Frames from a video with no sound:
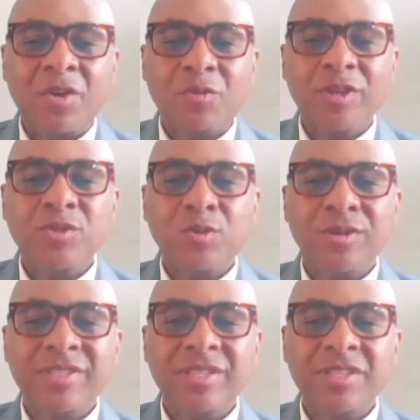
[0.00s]

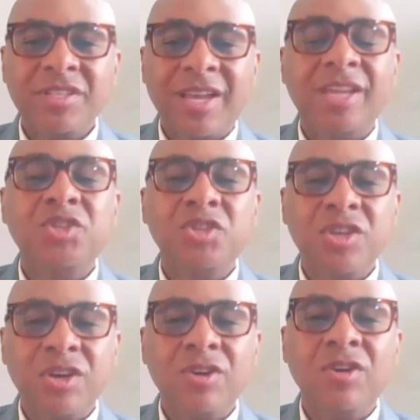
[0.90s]
resources, and
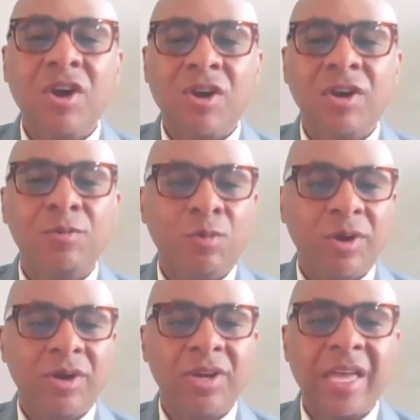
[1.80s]
sheer hard
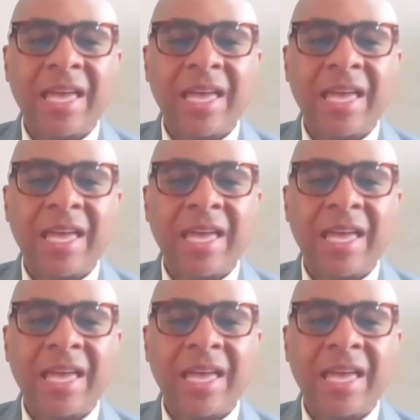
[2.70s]
work